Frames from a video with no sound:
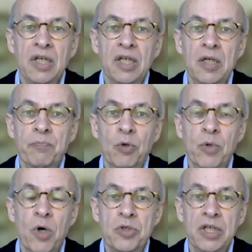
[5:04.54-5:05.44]
in
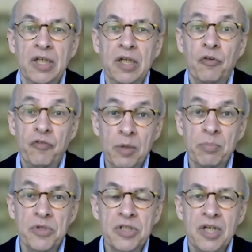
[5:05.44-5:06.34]
promoting
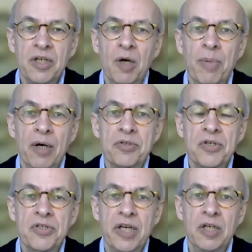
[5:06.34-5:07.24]
films about
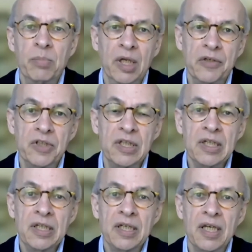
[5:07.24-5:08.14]
sustainability
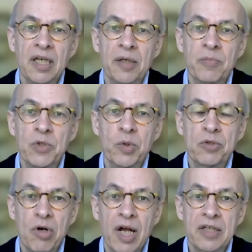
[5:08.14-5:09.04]
to
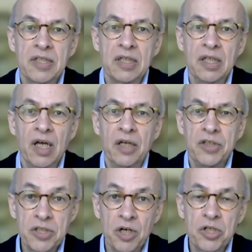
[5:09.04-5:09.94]
attract a
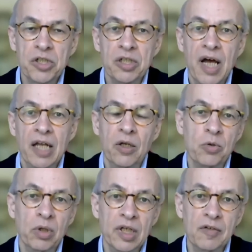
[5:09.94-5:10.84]
discussion at
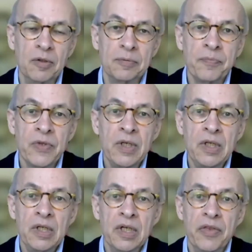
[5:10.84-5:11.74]
local level.
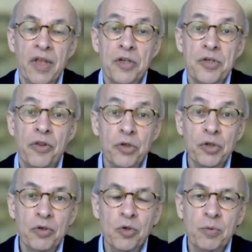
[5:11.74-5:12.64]
Then there's a
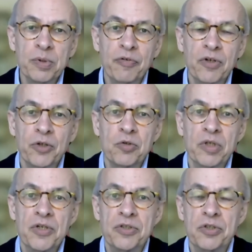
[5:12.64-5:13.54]
third group of cultural
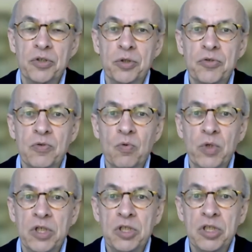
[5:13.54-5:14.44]
institutes
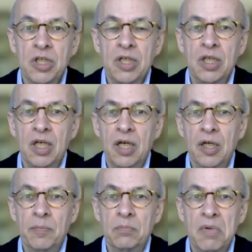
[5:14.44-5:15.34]
which
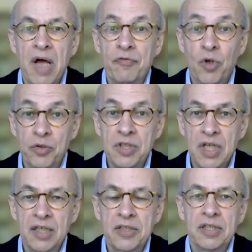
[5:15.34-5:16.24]
have not
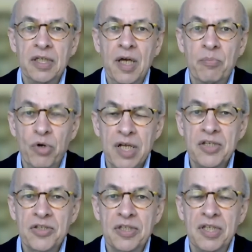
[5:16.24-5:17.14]
yet
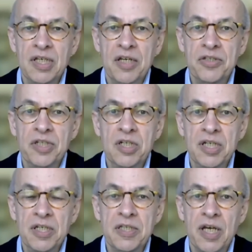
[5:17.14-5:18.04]
embraced the
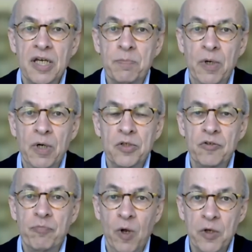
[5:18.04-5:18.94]
SDGs as part
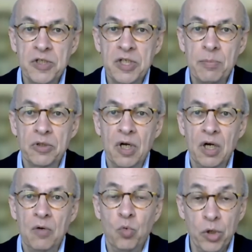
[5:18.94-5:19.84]
of policy, but
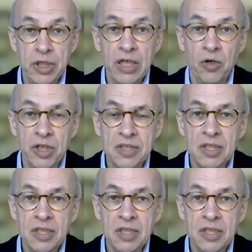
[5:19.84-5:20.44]
are working on it,